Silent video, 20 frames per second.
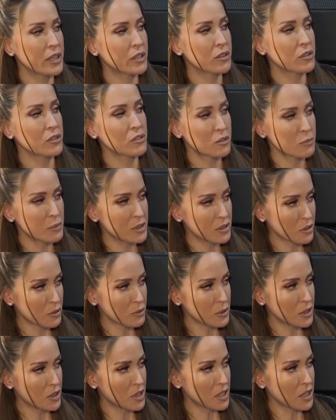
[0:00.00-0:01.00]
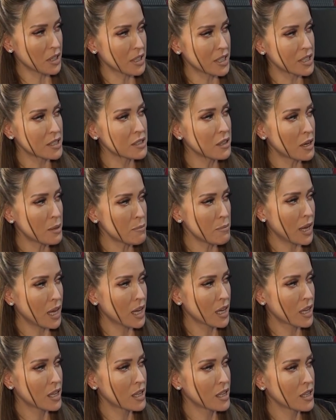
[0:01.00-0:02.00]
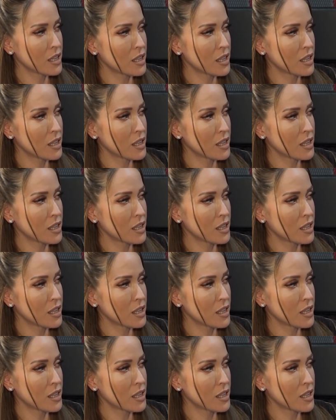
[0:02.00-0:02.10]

LegalZoom is a real thing. It's not me.